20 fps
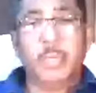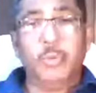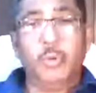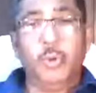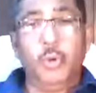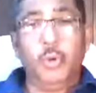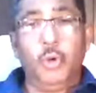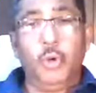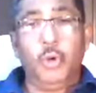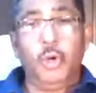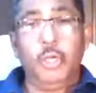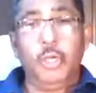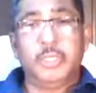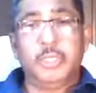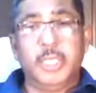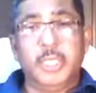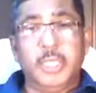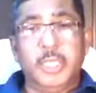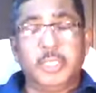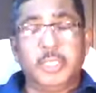teach the
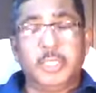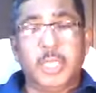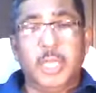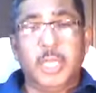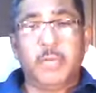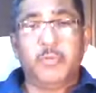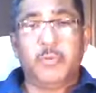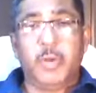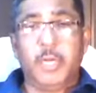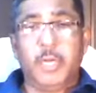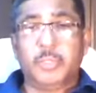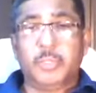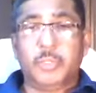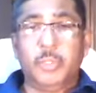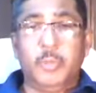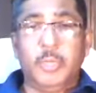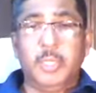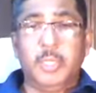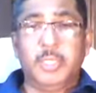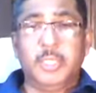whole things that
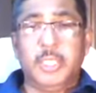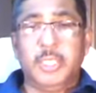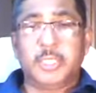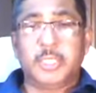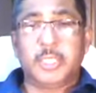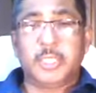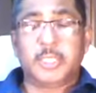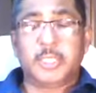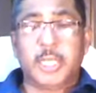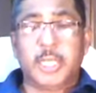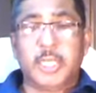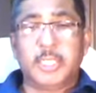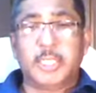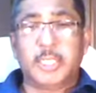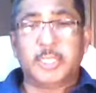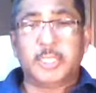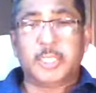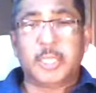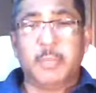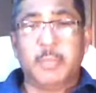whatsoever Jesus
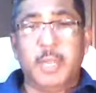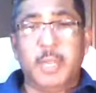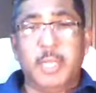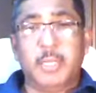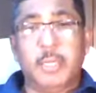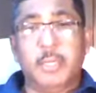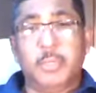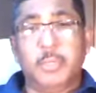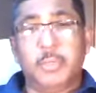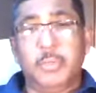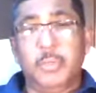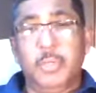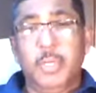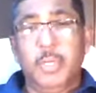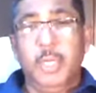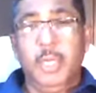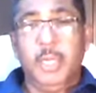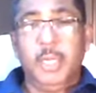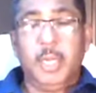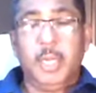Christ has commanded to
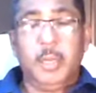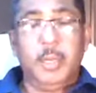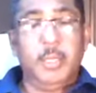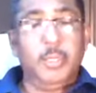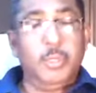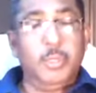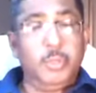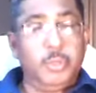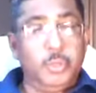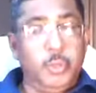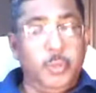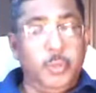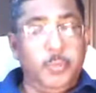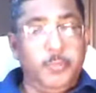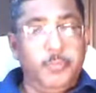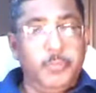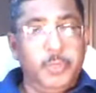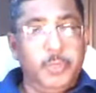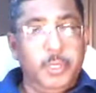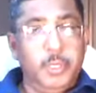uh, do so.
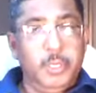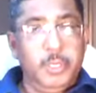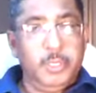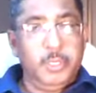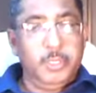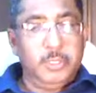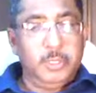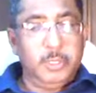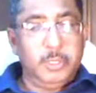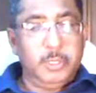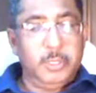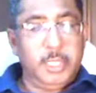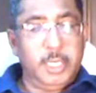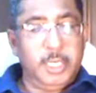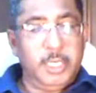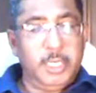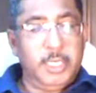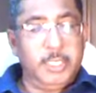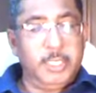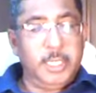So
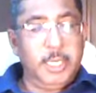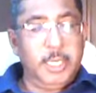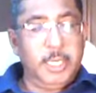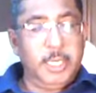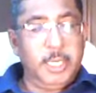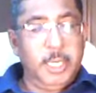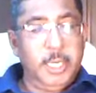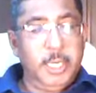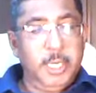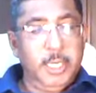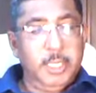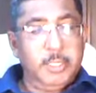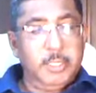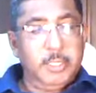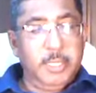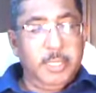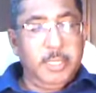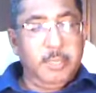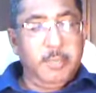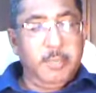then he said,
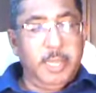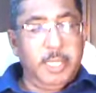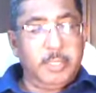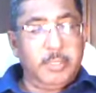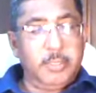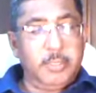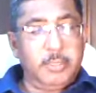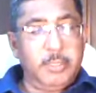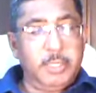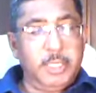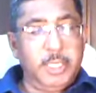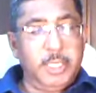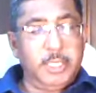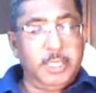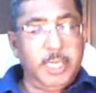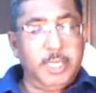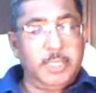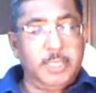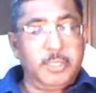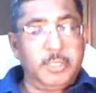so Matthew
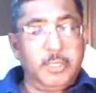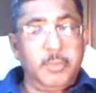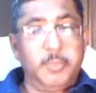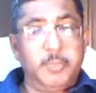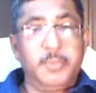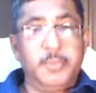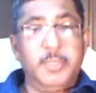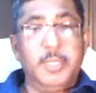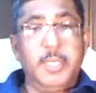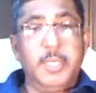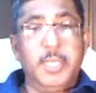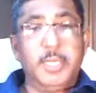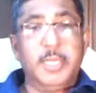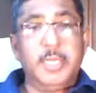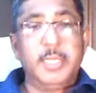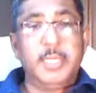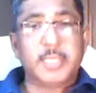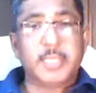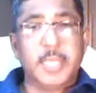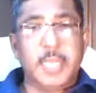29, so the
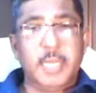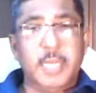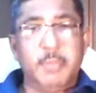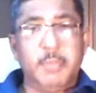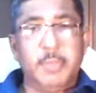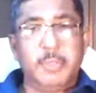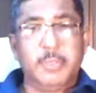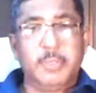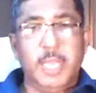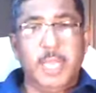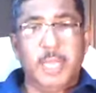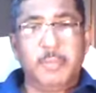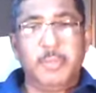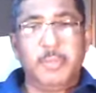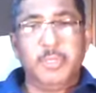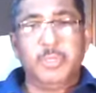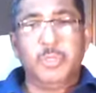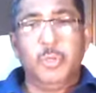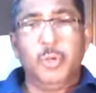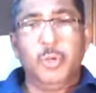disciples, that
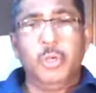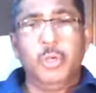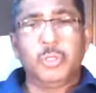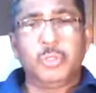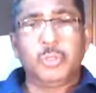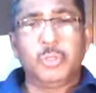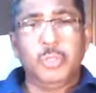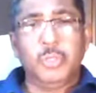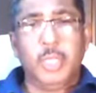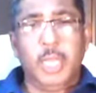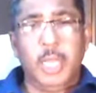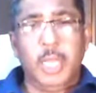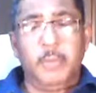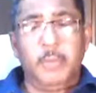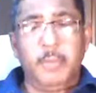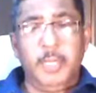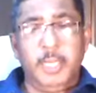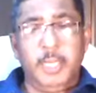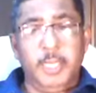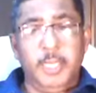means those who
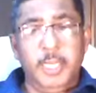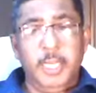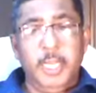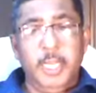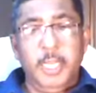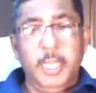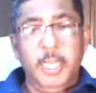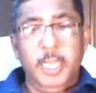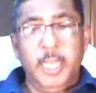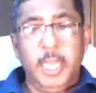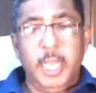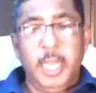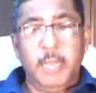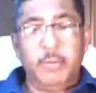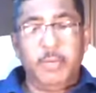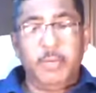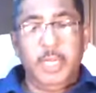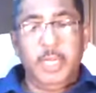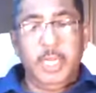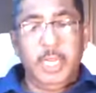have been,
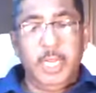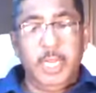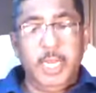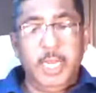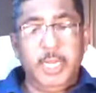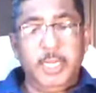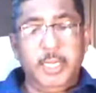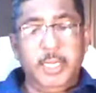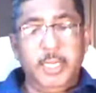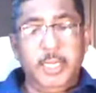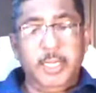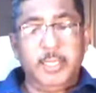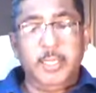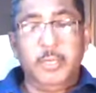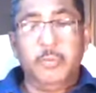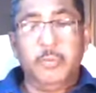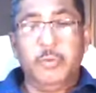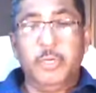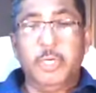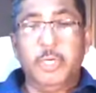have learned
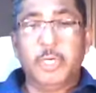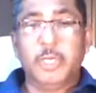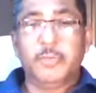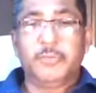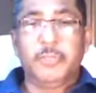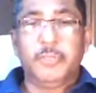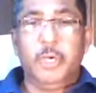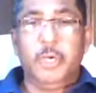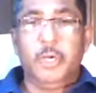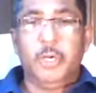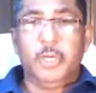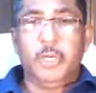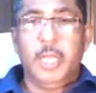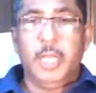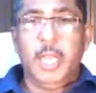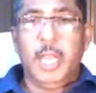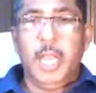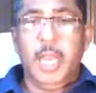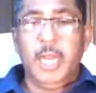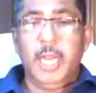the word of God
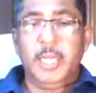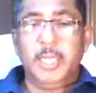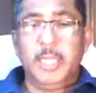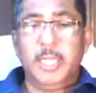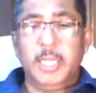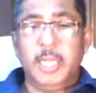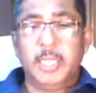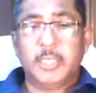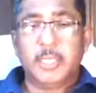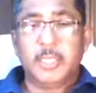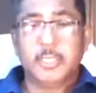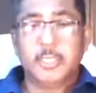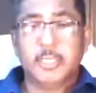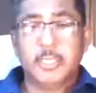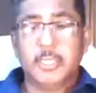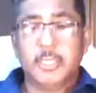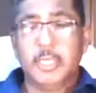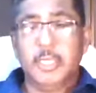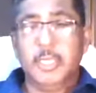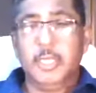and the
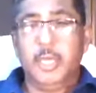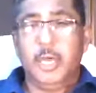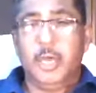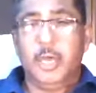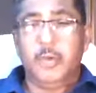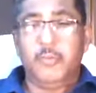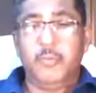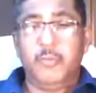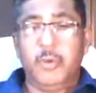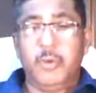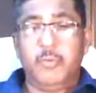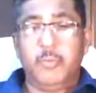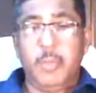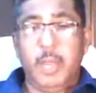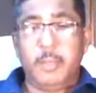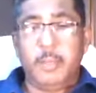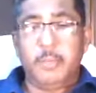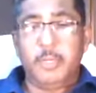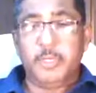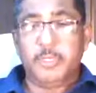necessity of
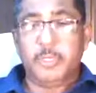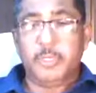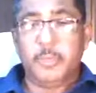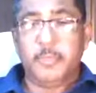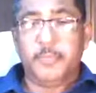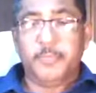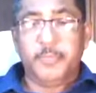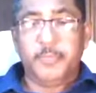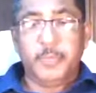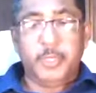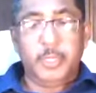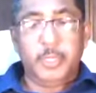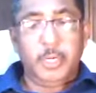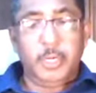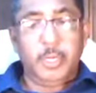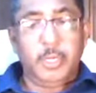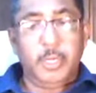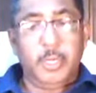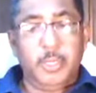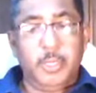baptism,
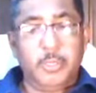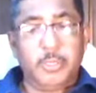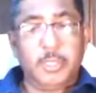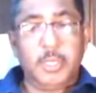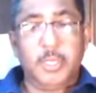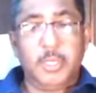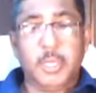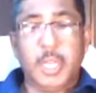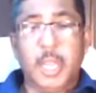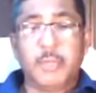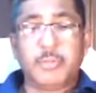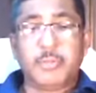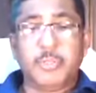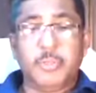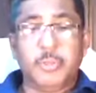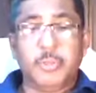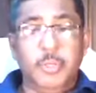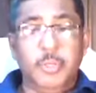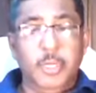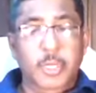have
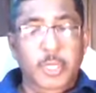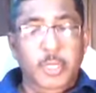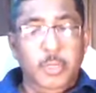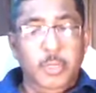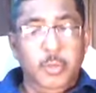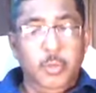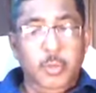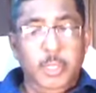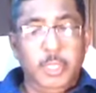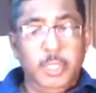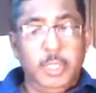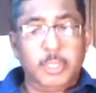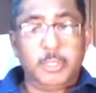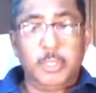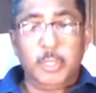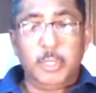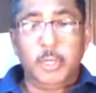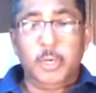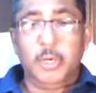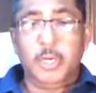to witness
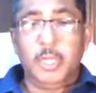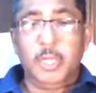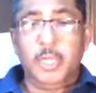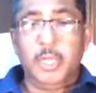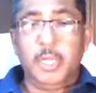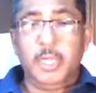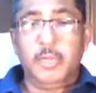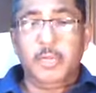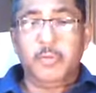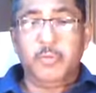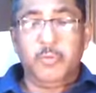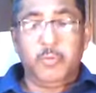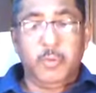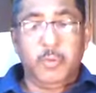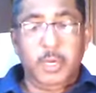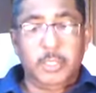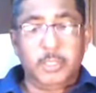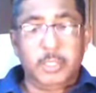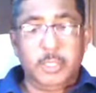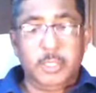the Lord in
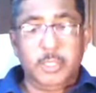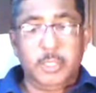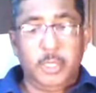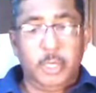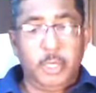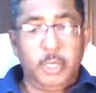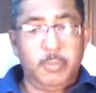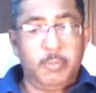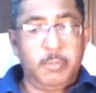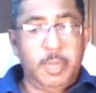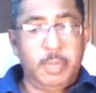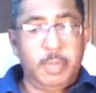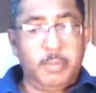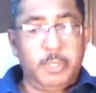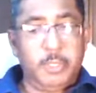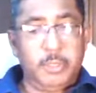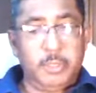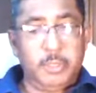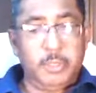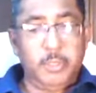water of
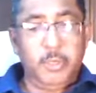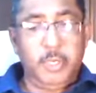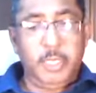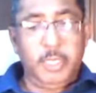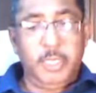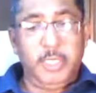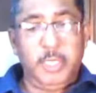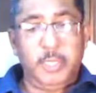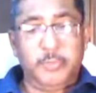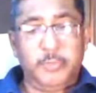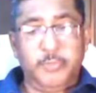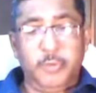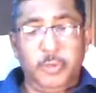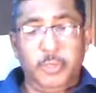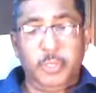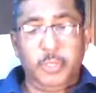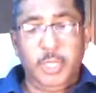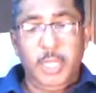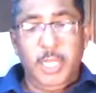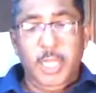baptism. Go ye
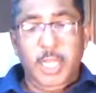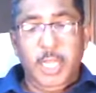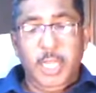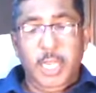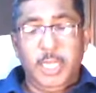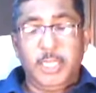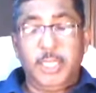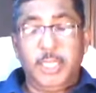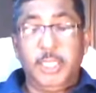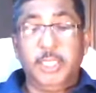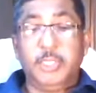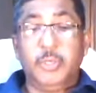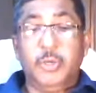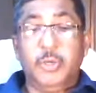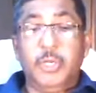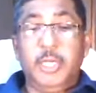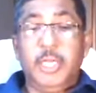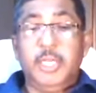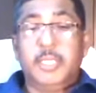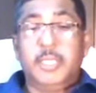therefore and teach
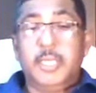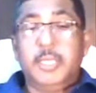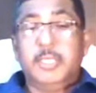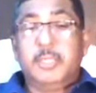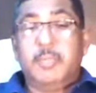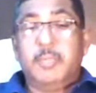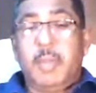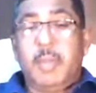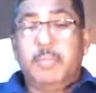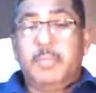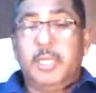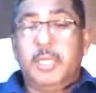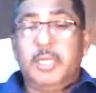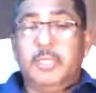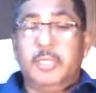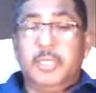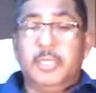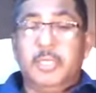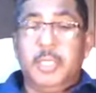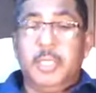all nations,
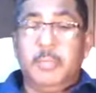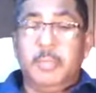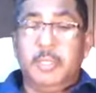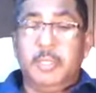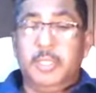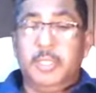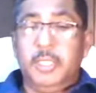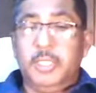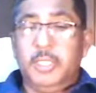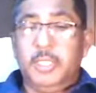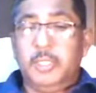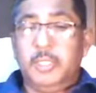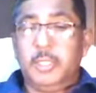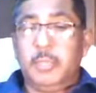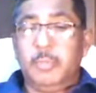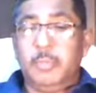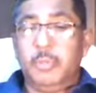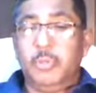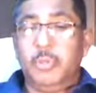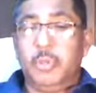baptizing them and teaching
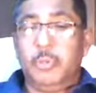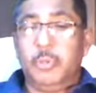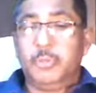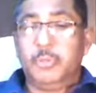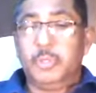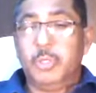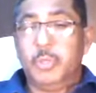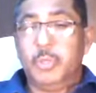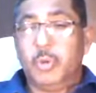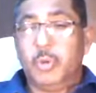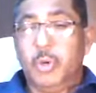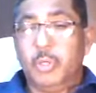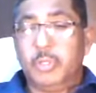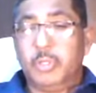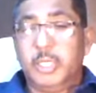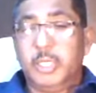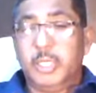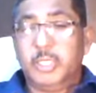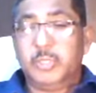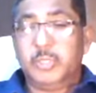them to observe all
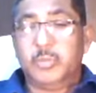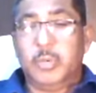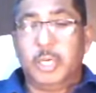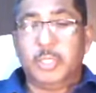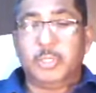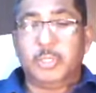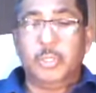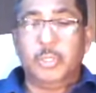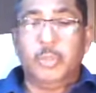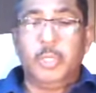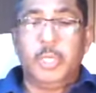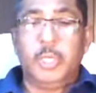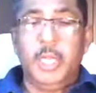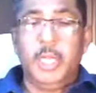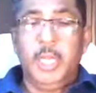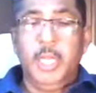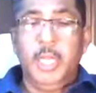things whatsoever